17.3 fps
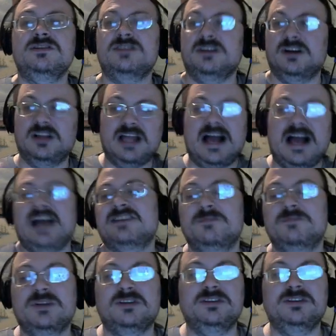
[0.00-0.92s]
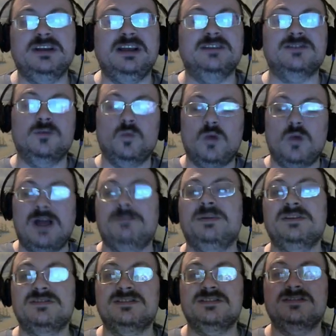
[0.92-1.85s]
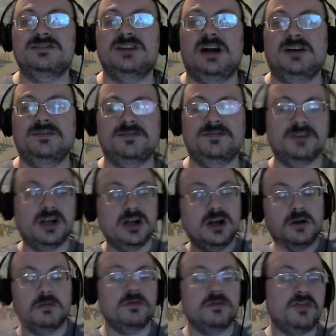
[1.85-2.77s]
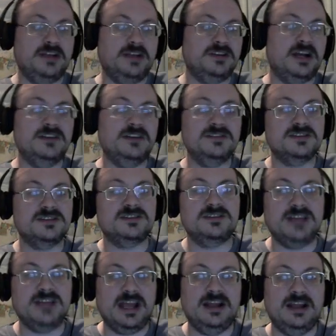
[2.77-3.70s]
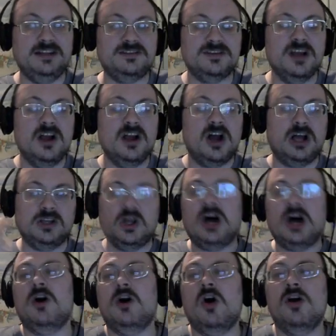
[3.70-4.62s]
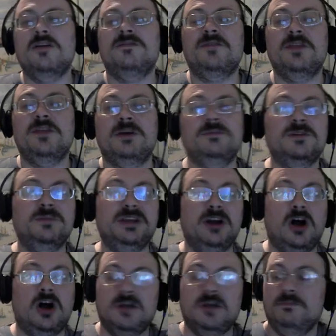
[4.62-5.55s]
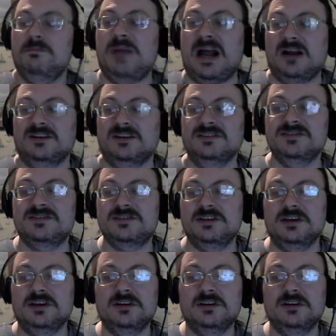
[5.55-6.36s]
and class abilities and weapons and stuff. They tend to... it's a lot harder for them to be unbalanced.